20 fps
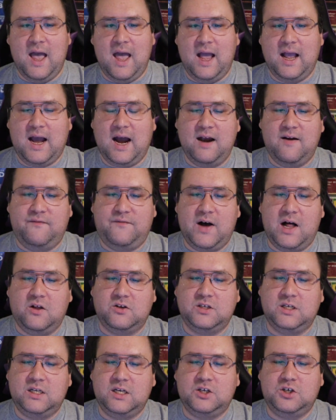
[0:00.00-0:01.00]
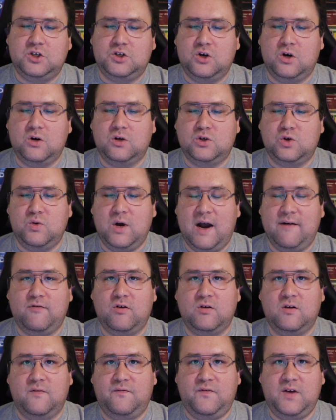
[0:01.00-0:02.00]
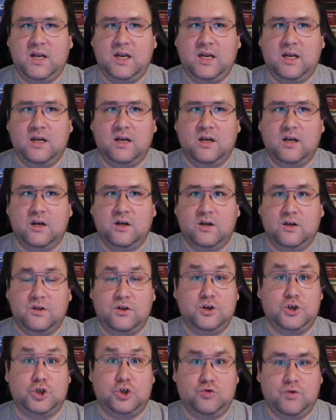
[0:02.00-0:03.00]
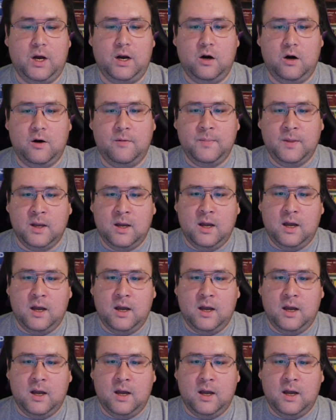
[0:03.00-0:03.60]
It kind of follows the Ninja Turtles who, after defeating the Shredder,